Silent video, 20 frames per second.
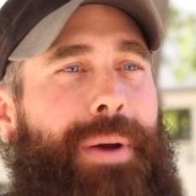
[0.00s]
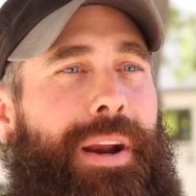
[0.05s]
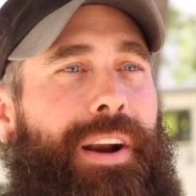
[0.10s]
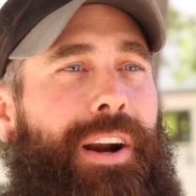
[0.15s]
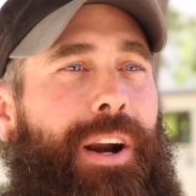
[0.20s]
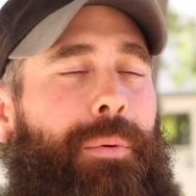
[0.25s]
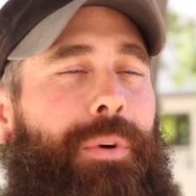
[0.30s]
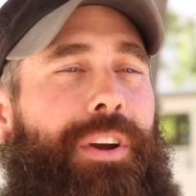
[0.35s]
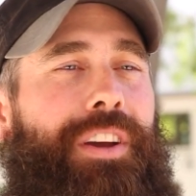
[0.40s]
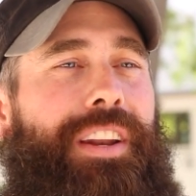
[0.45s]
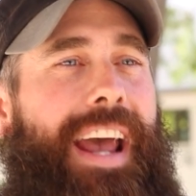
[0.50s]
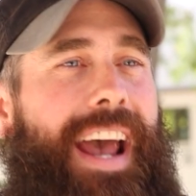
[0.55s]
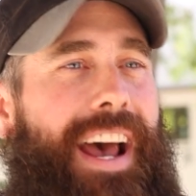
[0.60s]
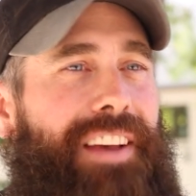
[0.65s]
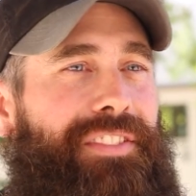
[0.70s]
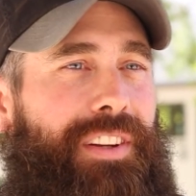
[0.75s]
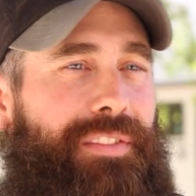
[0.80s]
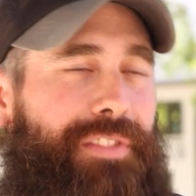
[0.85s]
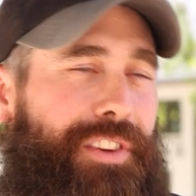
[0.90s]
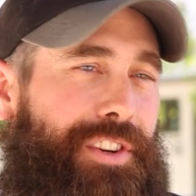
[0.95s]
parent could
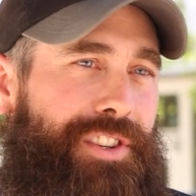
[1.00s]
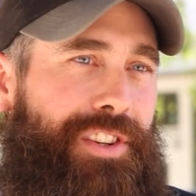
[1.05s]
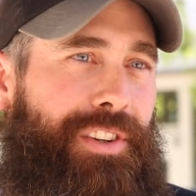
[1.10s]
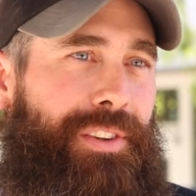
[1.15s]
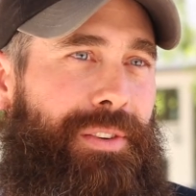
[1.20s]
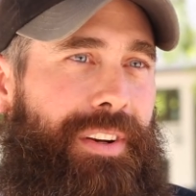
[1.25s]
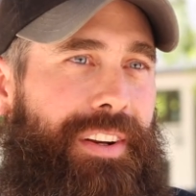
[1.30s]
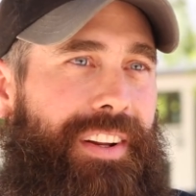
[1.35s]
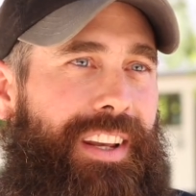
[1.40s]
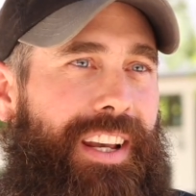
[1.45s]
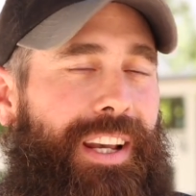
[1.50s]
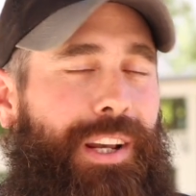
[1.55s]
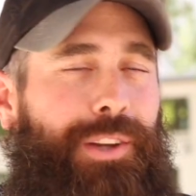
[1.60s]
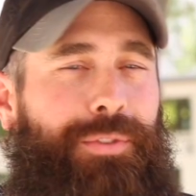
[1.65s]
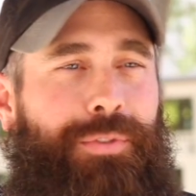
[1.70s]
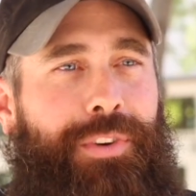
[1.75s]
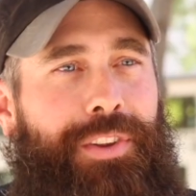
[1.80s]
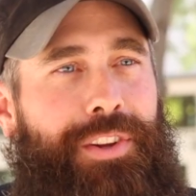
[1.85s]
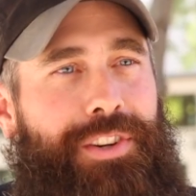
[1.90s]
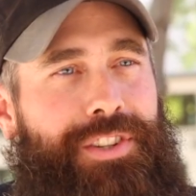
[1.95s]
ask of their children,
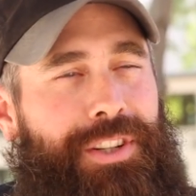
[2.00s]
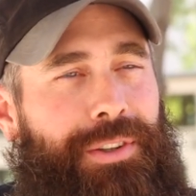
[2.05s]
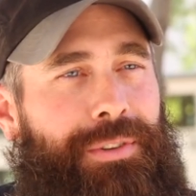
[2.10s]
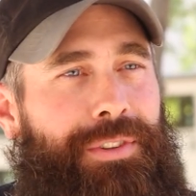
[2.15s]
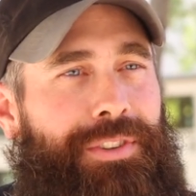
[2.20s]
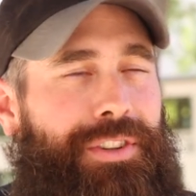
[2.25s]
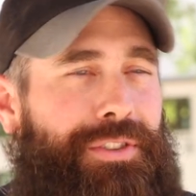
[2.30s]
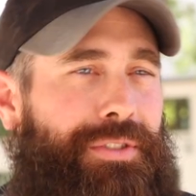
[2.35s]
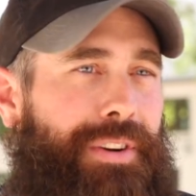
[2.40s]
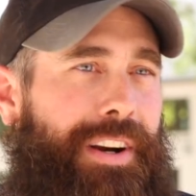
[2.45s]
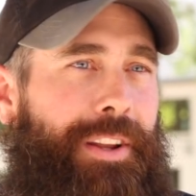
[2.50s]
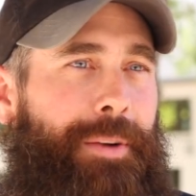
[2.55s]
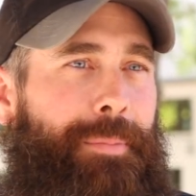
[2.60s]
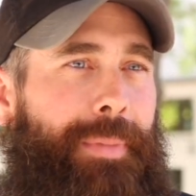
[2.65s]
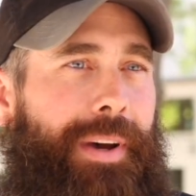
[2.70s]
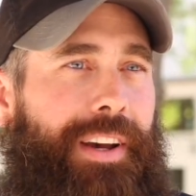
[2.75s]
is for their children to try their